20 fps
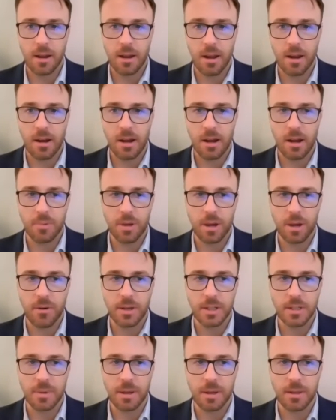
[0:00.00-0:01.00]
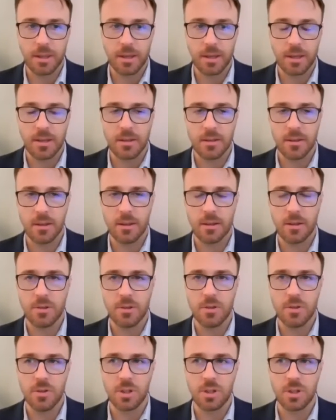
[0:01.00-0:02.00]
I'm curious about, could
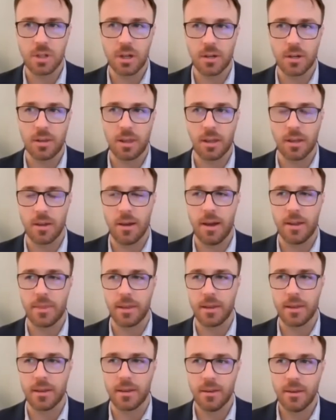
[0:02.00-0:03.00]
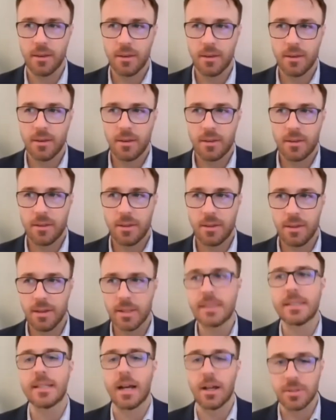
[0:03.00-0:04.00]
you just share, I think it
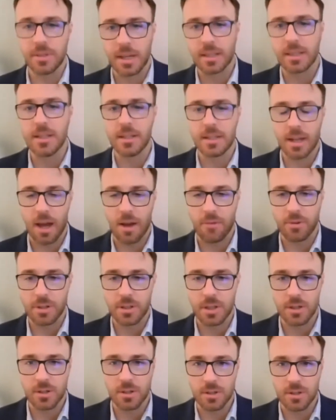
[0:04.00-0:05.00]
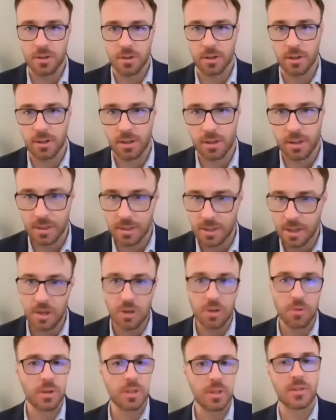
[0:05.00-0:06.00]
sounds like these conversations are
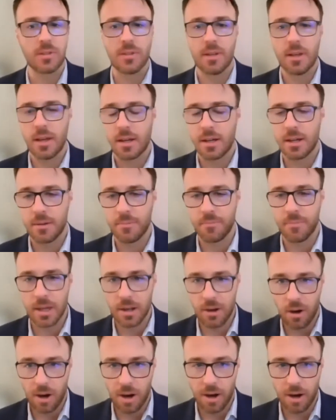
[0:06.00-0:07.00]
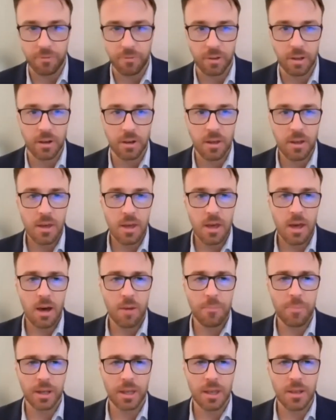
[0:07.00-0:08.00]
continuous and often,
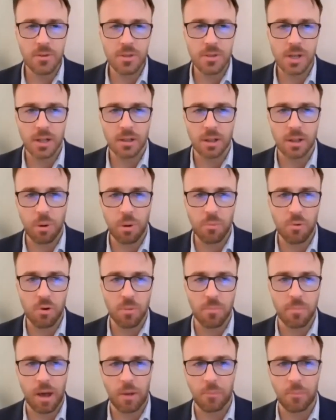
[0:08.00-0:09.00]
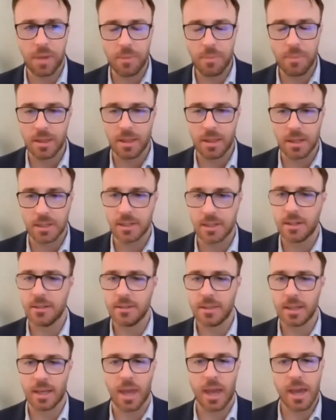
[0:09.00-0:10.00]
but can you talk a little bit more about maybe
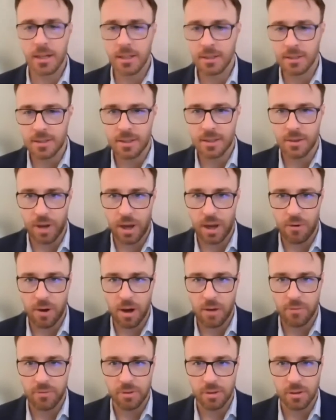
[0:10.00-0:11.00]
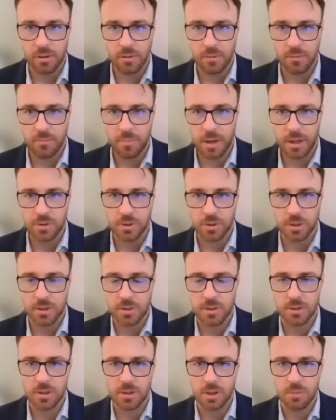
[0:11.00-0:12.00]
the cadence of how often
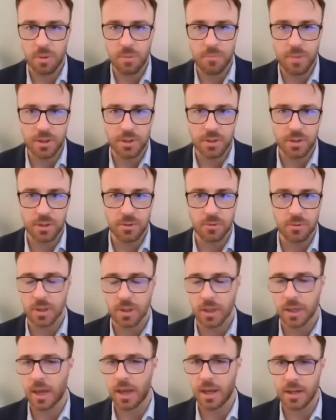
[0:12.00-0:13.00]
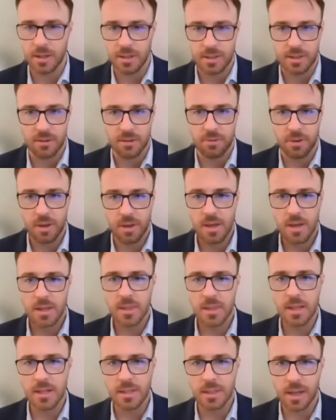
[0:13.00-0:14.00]
metrics should be measured, or the cadence of
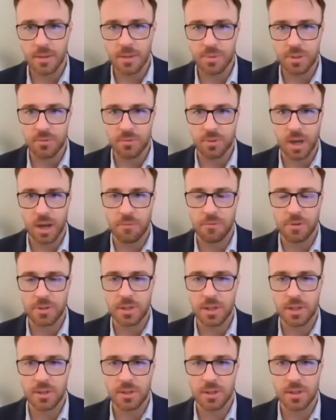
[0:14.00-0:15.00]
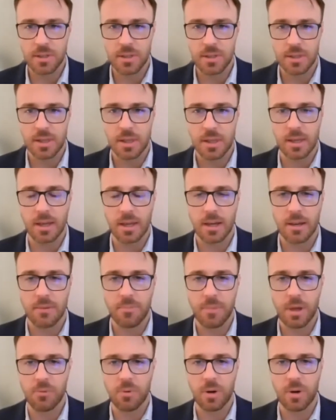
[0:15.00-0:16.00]
these types of conversations? What
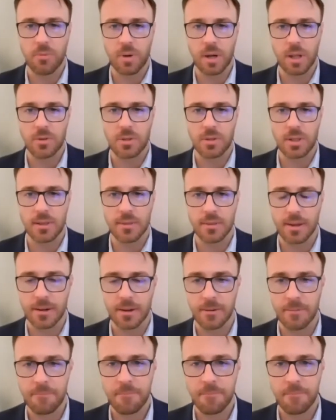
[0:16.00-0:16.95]
are you seeing there?